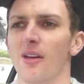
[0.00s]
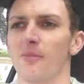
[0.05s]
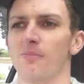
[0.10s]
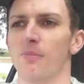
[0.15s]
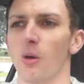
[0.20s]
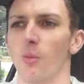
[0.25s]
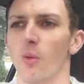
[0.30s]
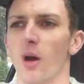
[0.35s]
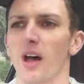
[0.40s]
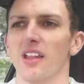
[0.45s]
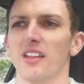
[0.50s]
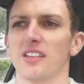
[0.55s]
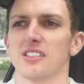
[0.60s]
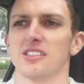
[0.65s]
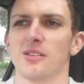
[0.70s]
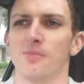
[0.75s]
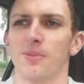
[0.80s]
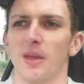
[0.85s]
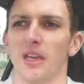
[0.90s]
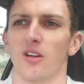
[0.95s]
But while
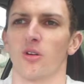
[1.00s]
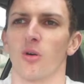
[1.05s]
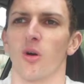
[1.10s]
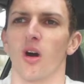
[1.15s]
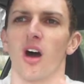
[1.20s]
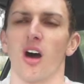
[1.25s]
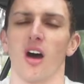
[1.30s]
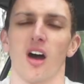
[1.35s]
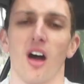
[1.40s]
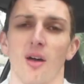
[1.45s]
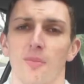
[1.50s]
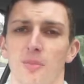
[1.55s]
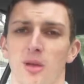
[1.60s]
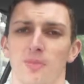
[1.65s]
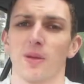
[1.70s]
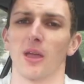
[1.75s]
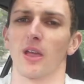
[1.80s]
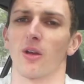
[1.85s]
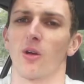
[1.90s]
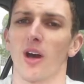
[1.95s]
it's a bit, uh, I'm a
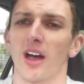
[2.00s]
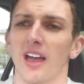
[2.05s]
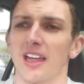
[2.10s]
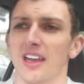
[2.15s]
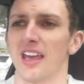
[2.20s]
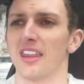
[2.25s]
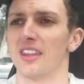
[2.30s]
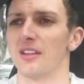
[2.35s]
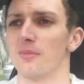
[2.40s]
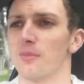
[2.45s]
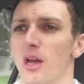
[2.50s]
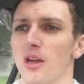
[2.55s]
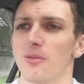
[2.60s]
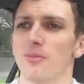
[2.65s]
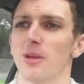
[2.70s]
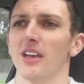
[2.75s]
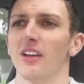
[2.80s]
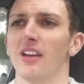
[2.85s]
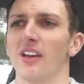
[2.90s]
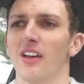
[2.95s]
bit quiet at the
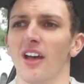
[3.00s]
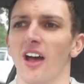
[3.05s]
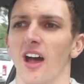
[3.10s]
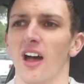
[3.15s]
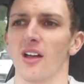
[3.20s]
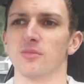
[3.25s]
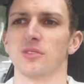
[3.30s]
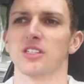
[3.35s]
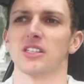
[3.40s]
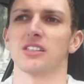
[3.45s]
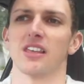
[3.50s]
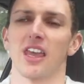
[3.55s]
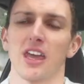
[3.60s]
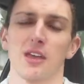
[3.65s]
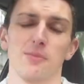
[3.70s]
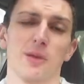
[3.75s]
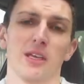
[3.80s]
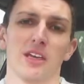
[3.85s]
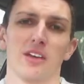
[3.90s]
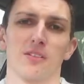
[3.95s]
moment, I'm just
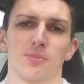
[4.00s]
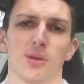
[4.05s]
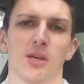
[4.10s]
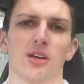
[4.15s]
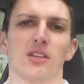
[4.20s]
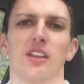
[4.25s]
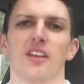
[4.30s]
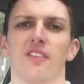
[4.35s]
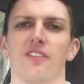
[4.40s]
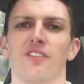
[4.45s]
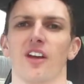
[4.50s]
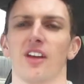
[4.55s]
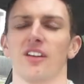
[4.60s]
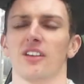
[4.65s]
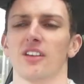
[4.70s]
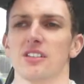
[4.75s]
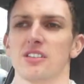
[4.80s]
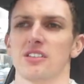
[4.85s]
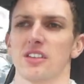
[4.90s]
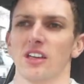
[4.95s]
keeping it purely
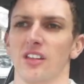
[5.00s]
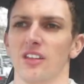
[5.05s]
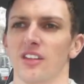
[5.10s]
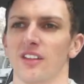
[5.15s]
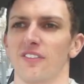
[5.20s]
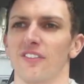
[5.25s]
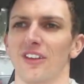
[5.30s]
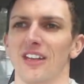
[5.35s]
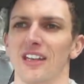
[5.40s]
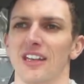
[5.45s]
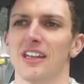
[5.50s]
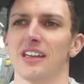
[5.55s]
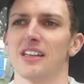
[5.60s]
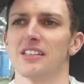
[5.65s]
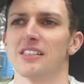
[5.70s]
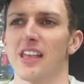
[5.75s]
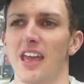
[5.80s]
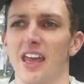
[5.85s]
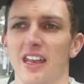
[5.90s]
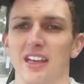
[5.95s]
focused on the
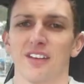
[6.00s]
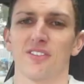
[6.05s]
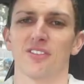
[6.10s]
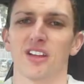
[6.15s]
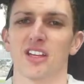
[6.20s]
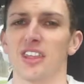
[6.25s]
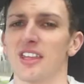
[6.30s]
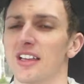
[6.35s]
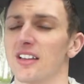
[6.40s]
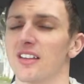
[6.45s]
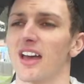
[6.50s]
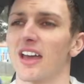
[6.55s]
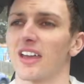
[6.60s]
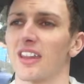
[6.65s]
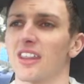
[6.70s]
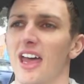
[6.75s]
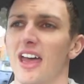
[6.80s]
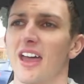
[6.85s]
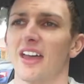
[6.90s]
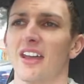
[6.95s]
fitness and everything like
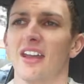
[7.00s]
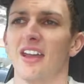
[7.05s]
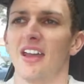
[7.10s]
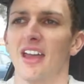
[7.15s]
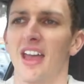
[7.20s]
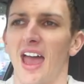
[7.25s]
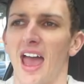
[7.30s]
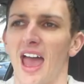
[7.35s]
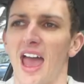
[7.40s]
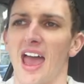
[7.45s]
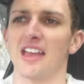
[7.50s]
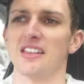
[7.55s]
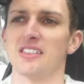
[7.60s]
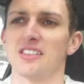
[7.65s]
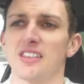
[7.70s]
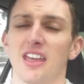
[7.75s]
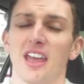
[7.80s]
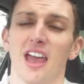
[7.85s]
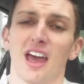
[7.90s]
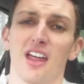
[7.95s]
that. And
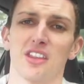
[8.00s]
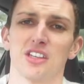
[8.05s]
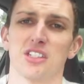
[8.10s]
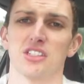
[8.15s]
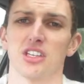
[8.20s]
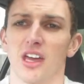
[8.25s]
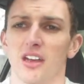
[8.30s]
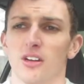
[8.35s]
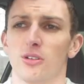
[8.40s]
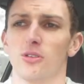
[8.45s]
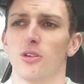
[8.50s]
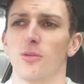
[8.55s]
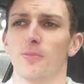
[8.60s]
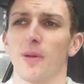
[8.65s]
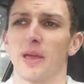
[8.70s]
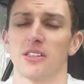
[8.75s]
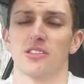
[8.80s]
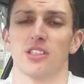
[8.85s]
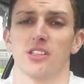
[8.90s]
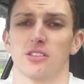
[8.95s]
the other channel will
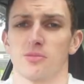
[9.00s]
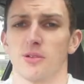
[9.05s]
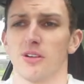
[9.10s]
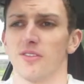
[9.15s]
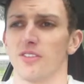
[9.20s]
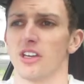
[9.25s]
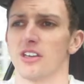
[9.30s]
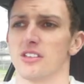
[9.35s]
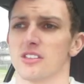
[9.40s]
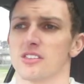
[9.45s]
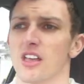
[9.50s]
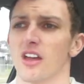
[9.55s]
be just reviews.